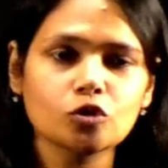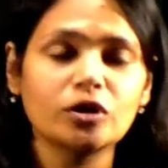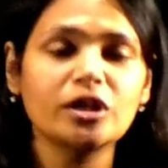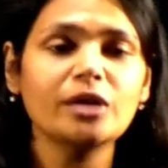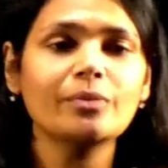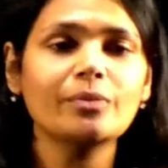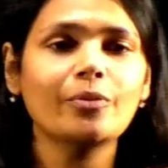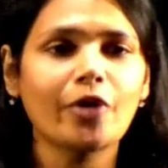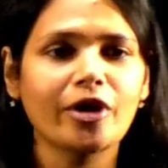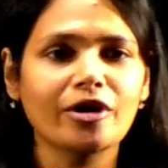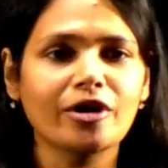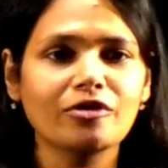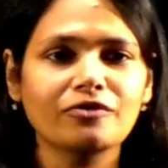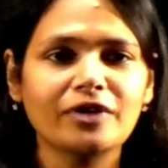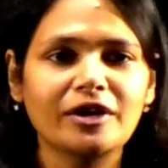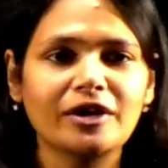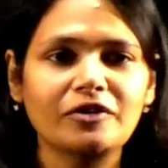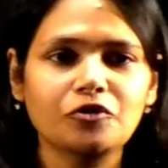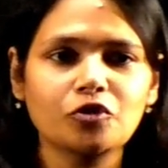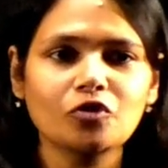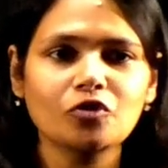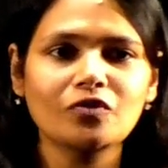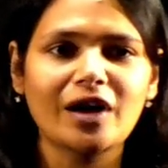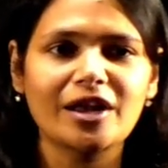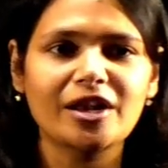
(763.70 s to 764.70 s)
only
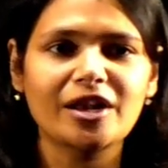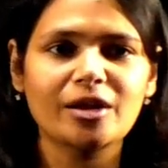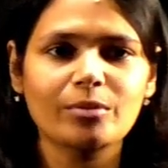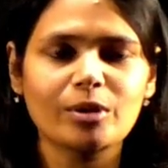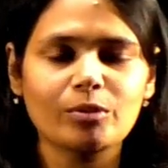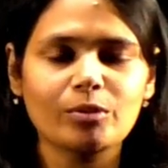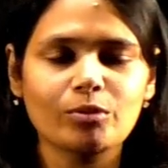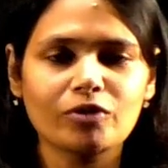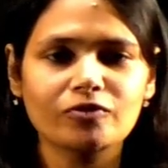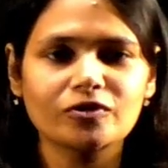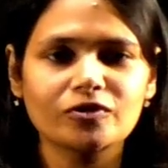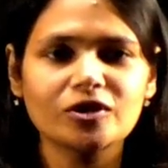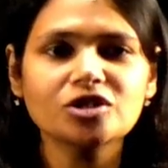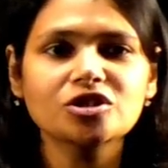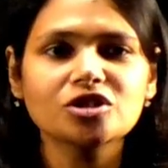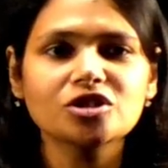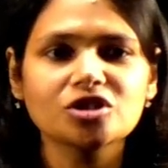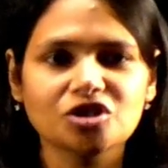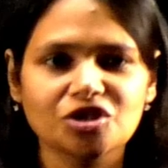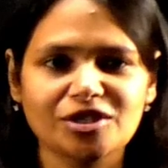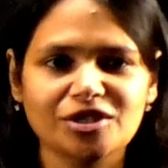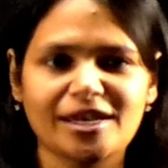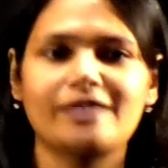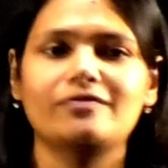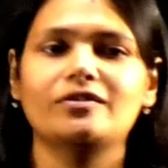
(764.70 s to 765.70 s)
0.5 to 1 mm of the
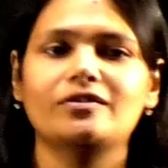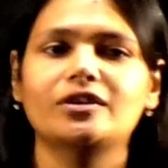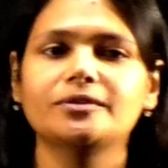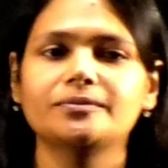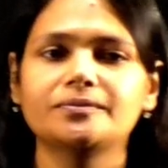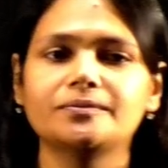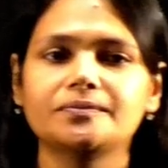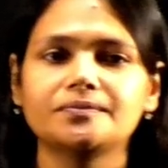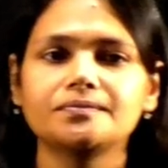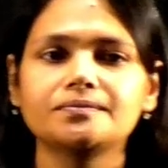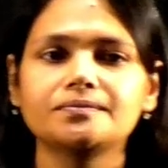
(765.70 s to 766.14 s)
gingiva.